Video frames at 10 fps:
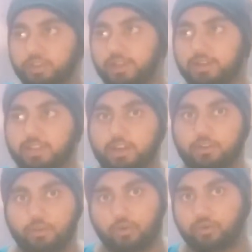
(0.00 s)
talent than
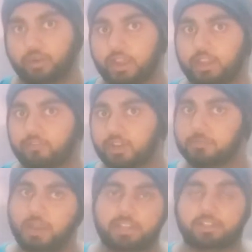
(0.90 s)
Goku can even
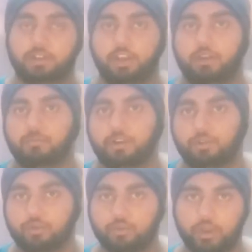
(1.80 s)
imagine. But
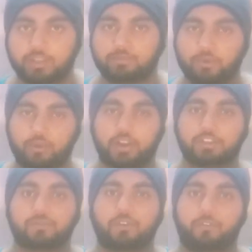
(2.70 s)
Goku has more
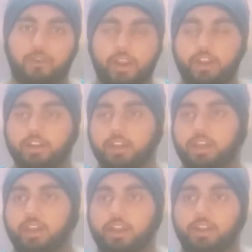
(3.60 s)
lust for fighting,
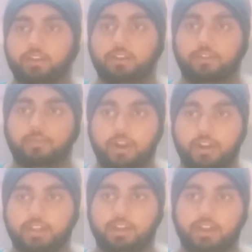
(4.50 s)

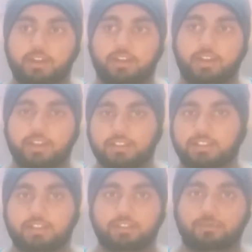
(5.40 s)
and he
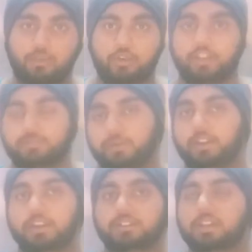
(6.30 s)
is more
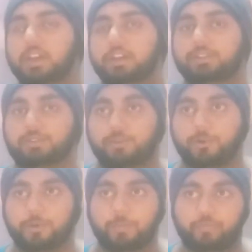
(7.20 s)
experienced.
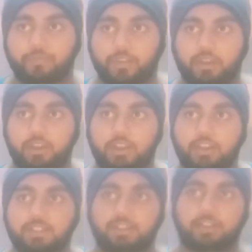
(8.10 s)
So
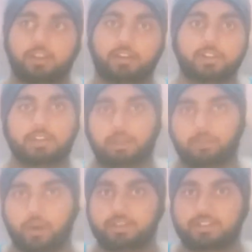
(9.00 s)
he's a little
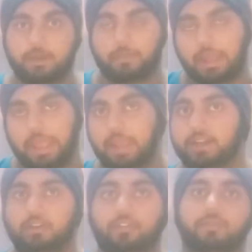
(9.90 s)
one step
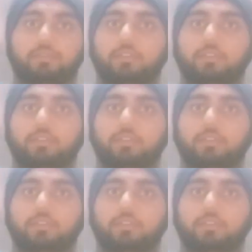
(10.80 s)
ahead of